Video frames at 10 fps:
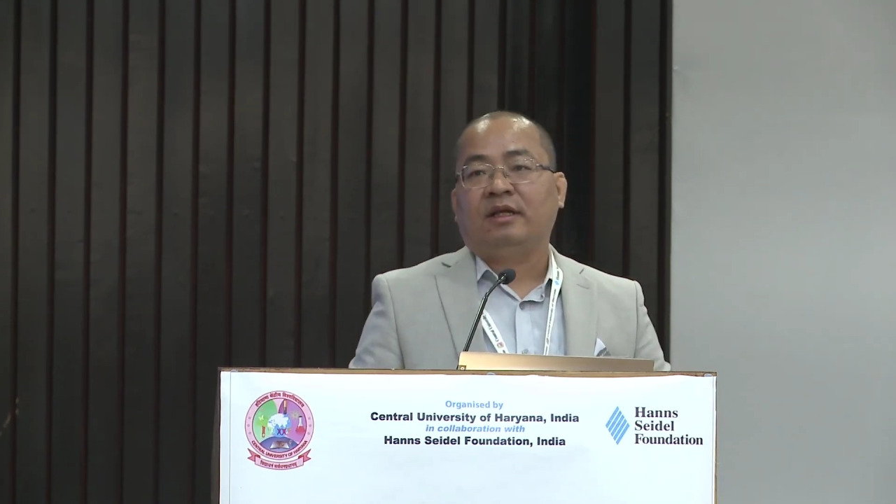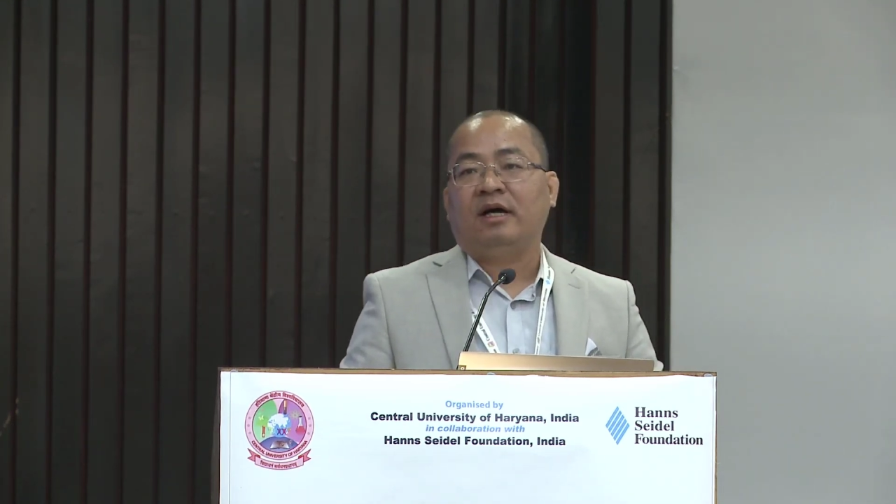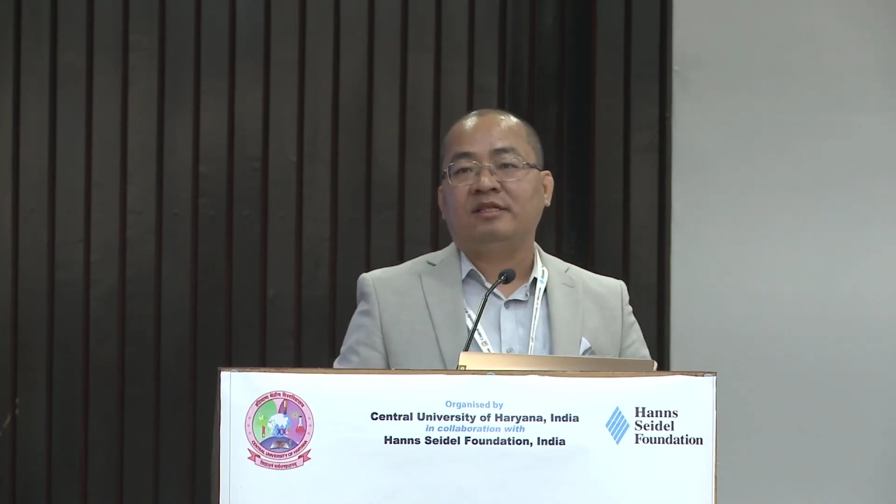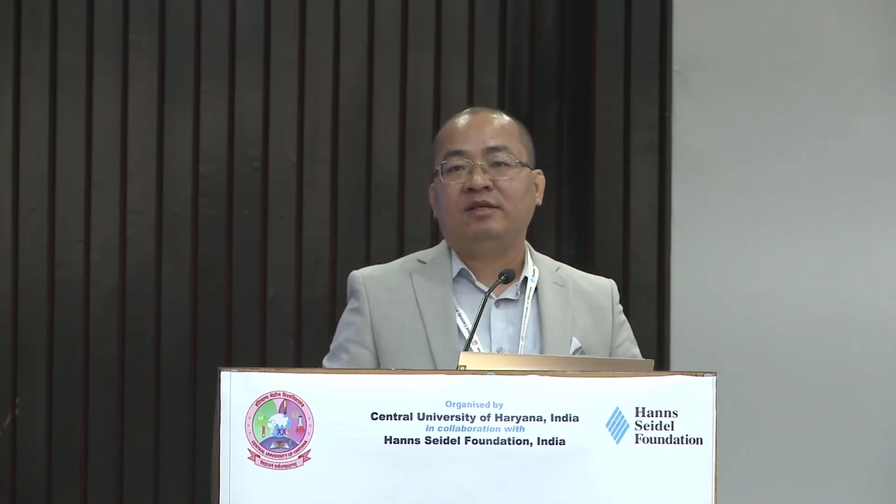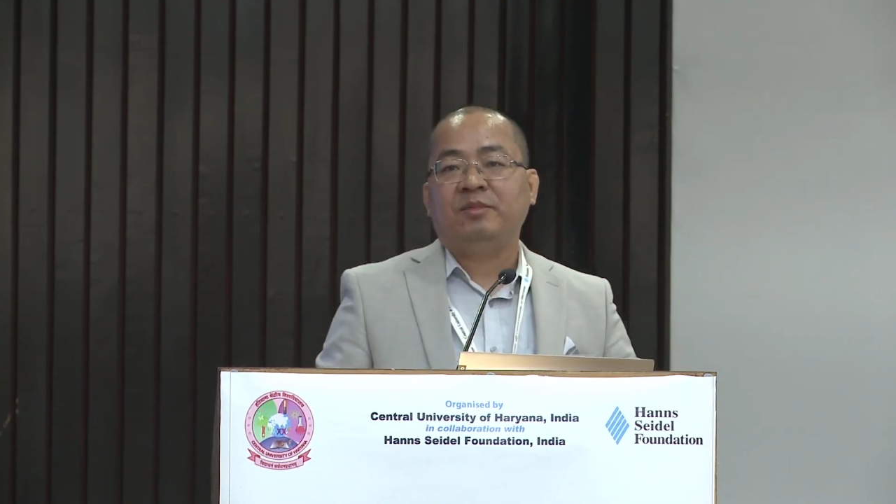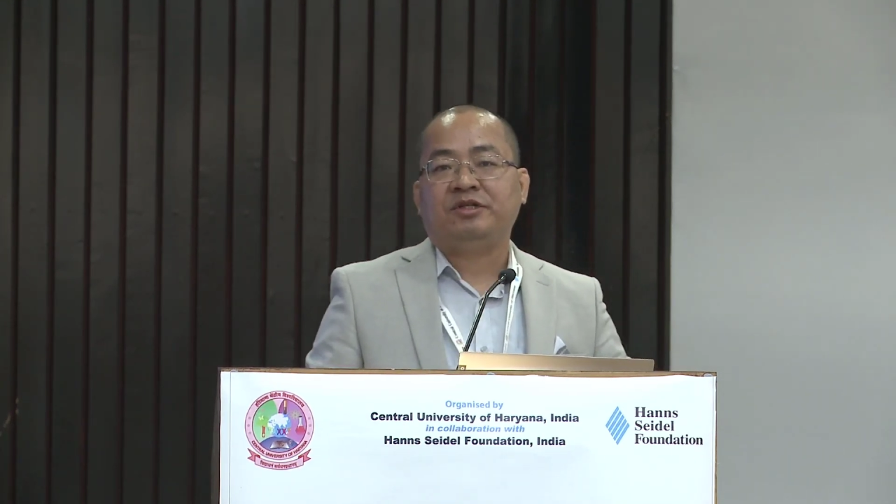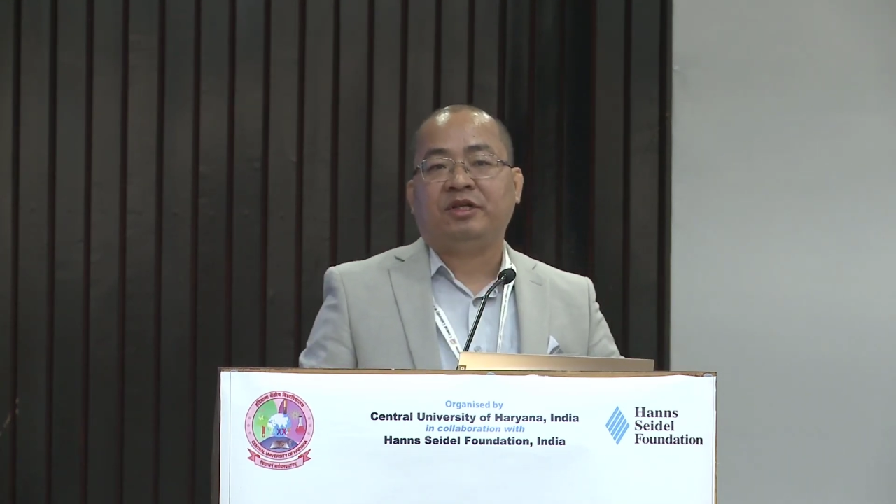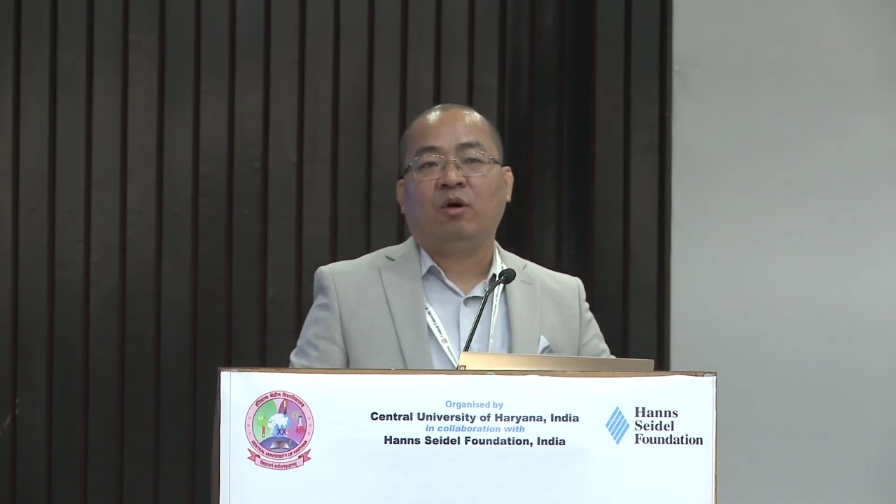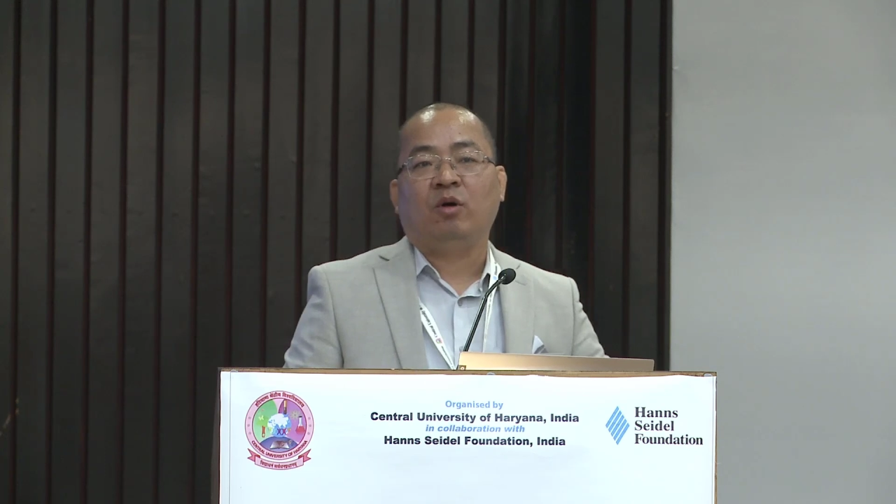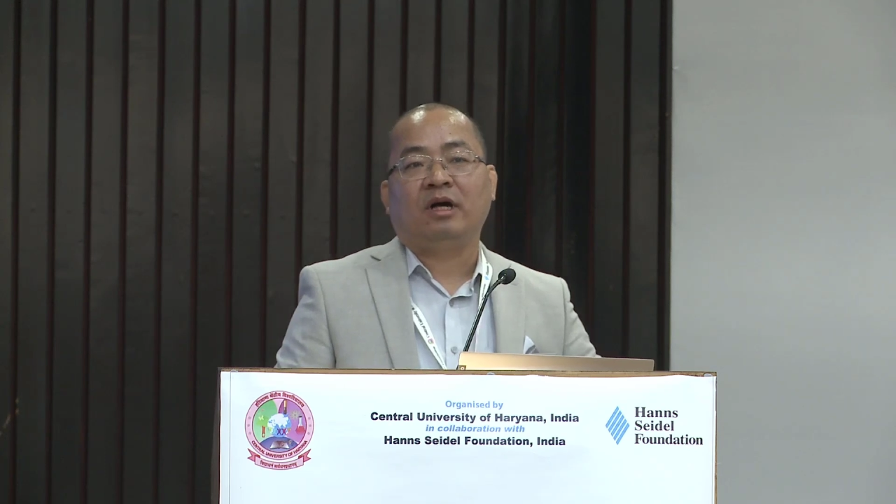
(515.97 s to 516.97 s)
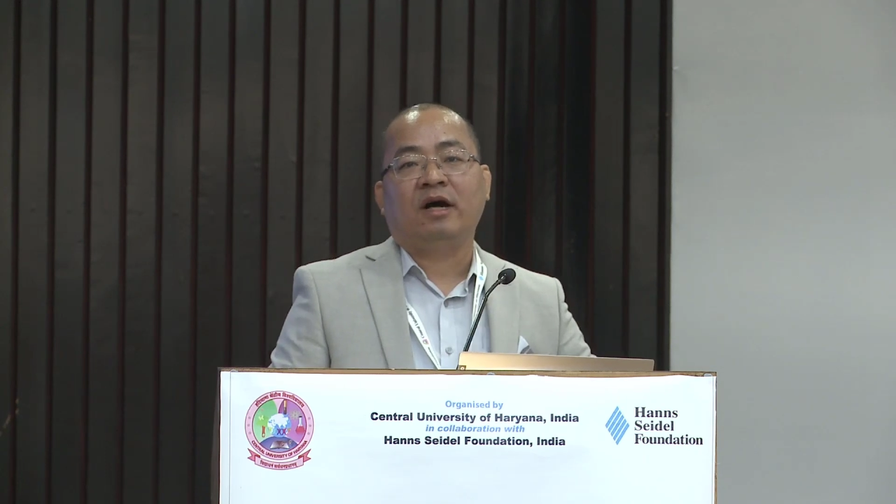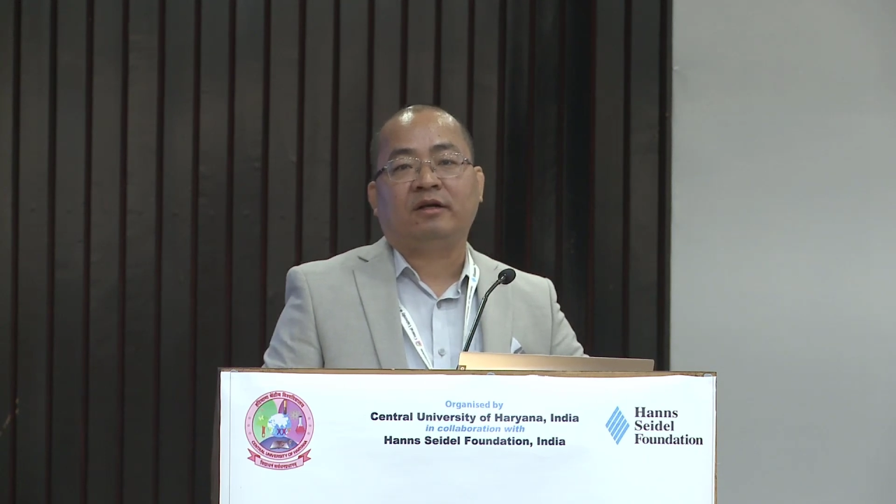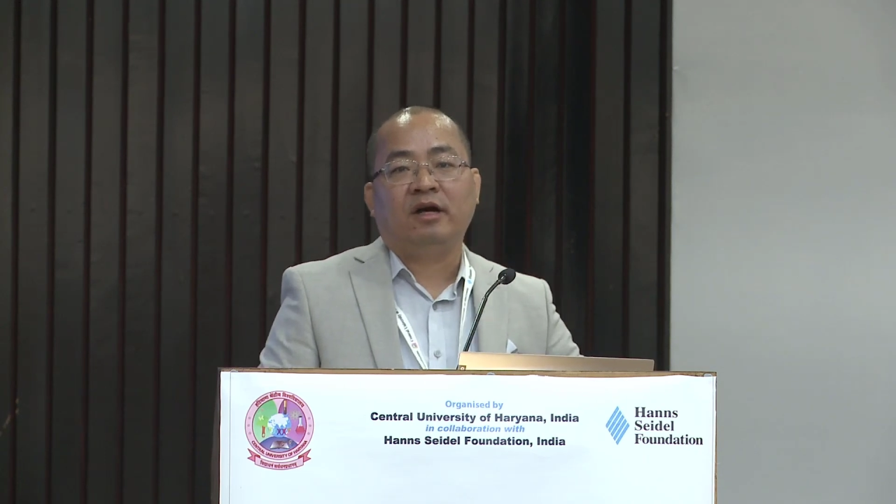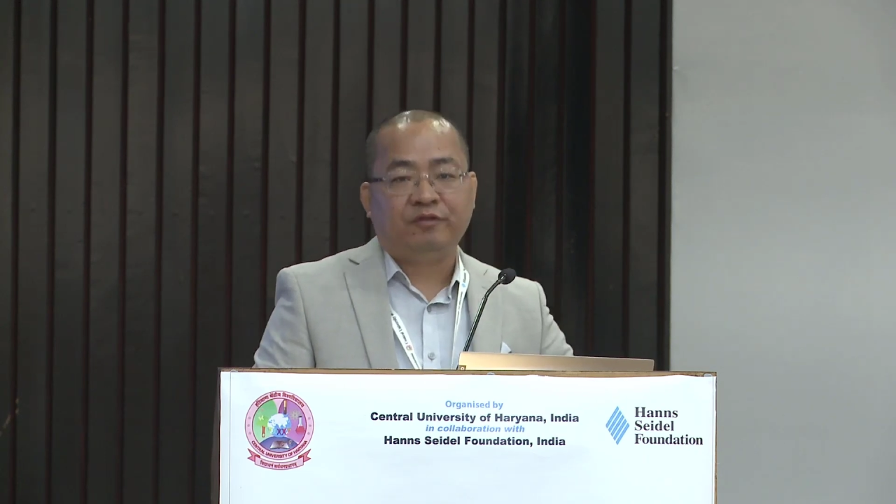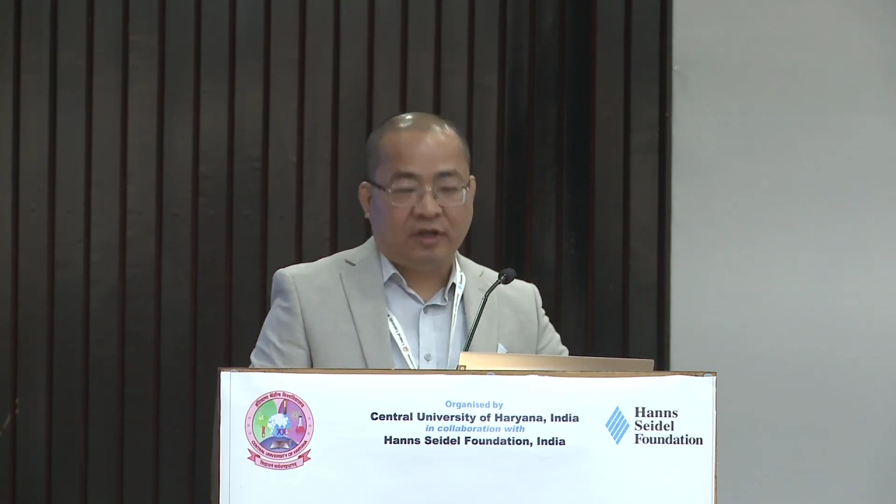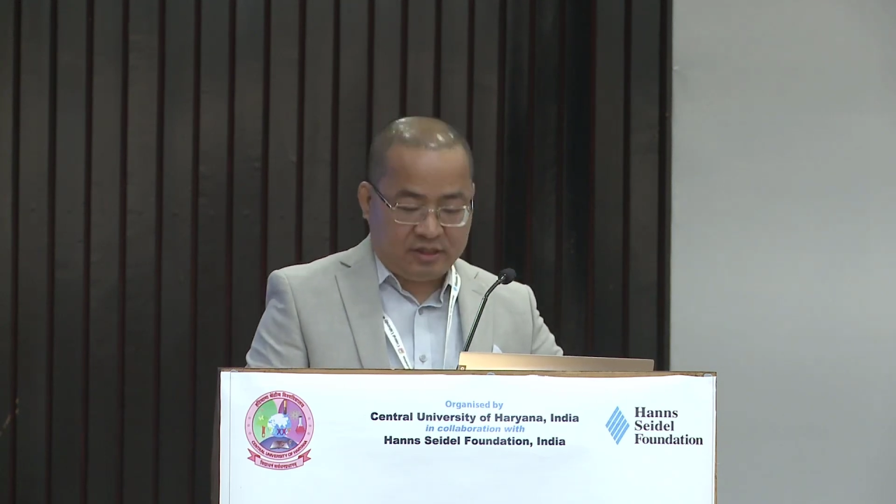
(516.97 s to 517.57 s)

asymmetric or crafting